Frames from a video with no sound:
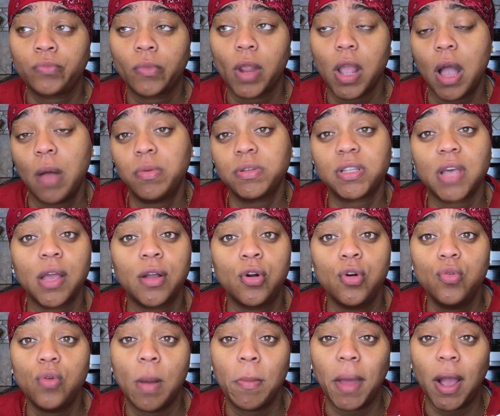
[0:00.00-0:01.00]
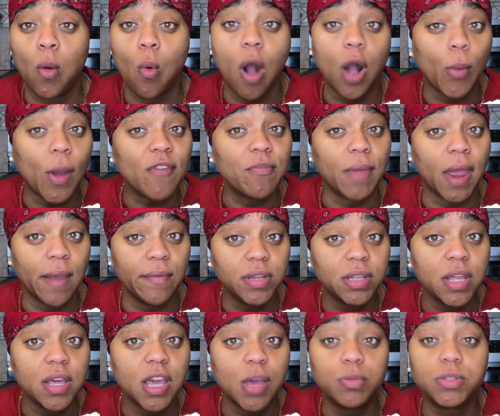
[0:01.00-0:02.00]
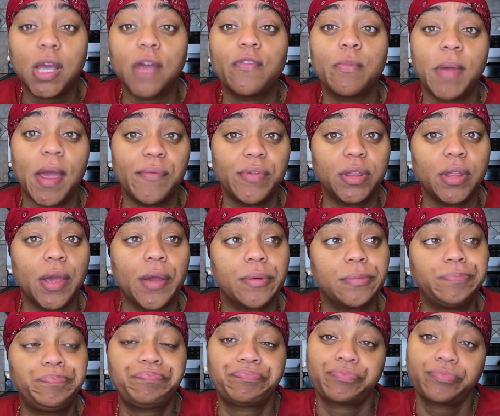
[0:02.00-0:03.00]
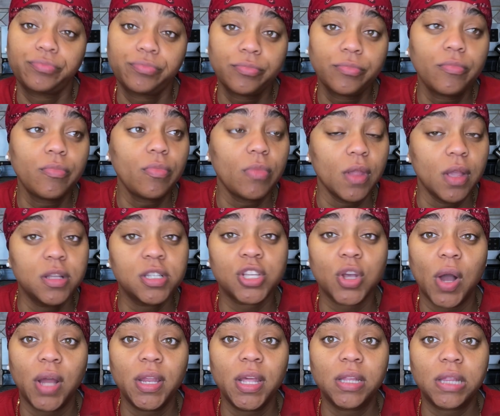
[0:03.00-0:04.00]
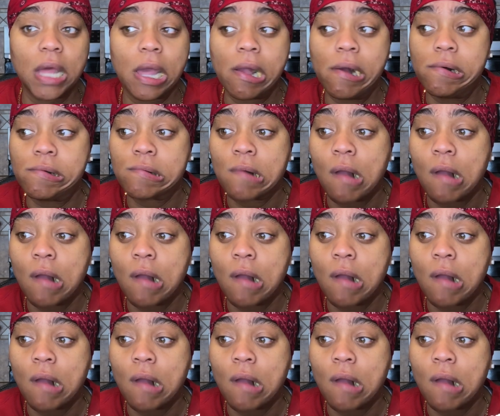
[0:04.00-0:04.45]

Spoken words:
I was like, cool. I'm like, walk away from everything? He was like, from everything. So I did that.